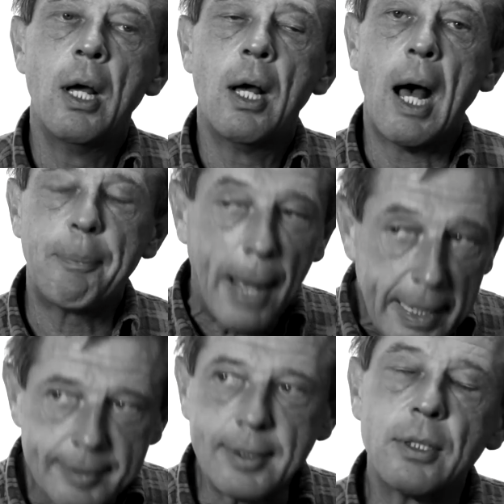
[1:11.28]
I
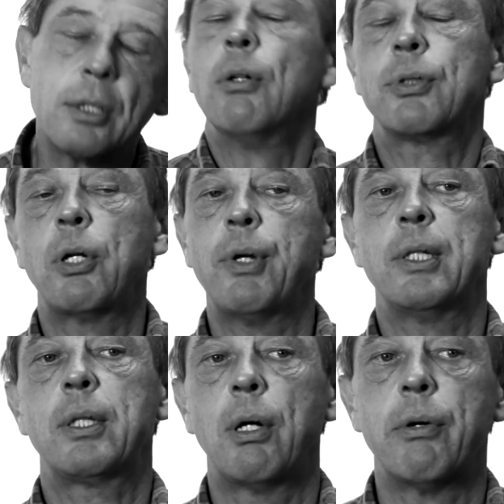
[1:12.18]
pestered the North Korean
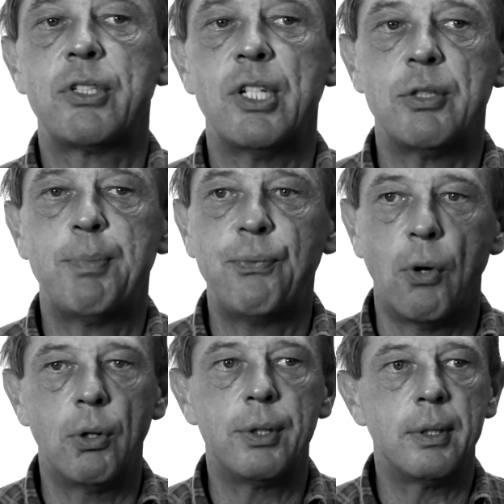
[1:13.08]
authorities
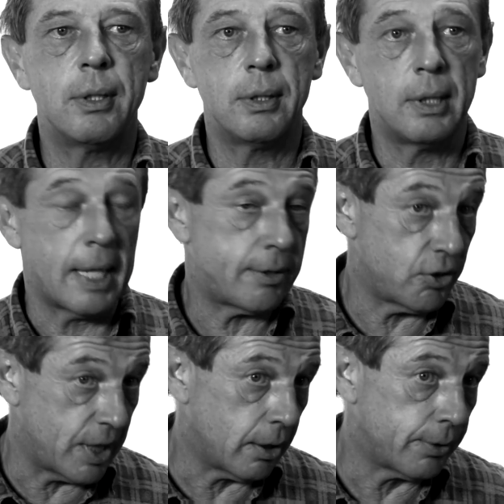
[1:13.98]
before they let
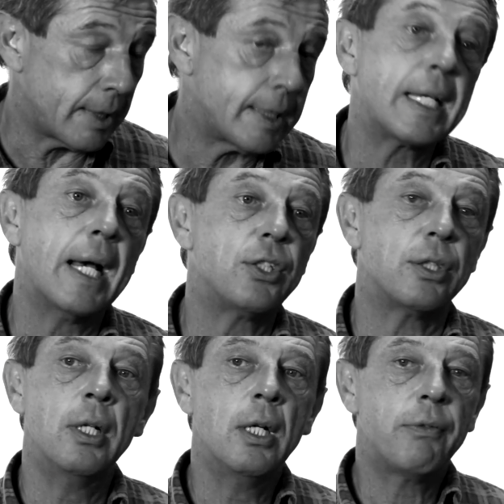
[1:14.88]
us in on that occasion
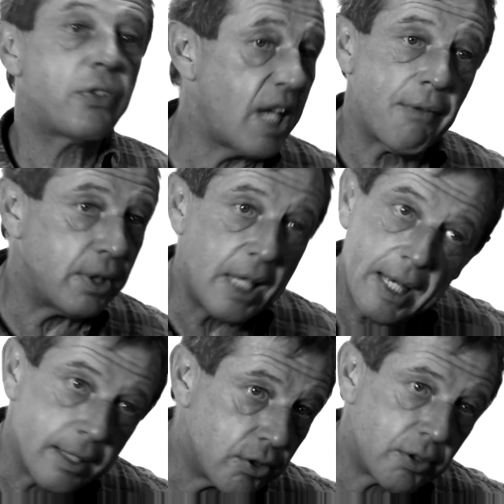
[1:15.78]
for 7
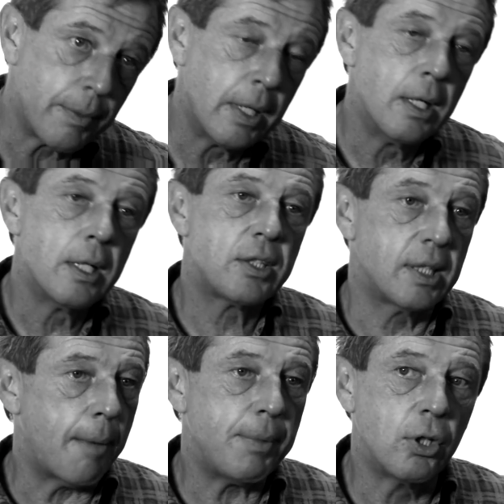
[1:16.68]
years to
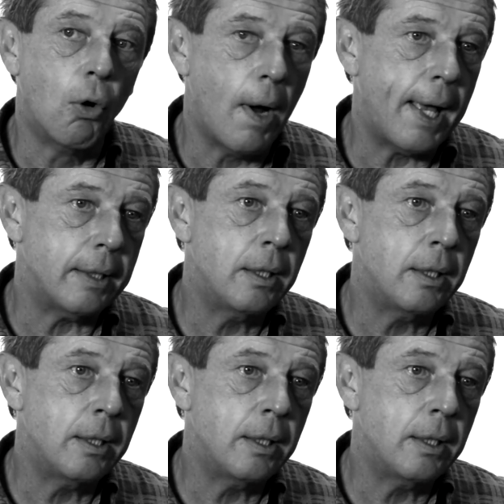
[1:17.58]
let me go in,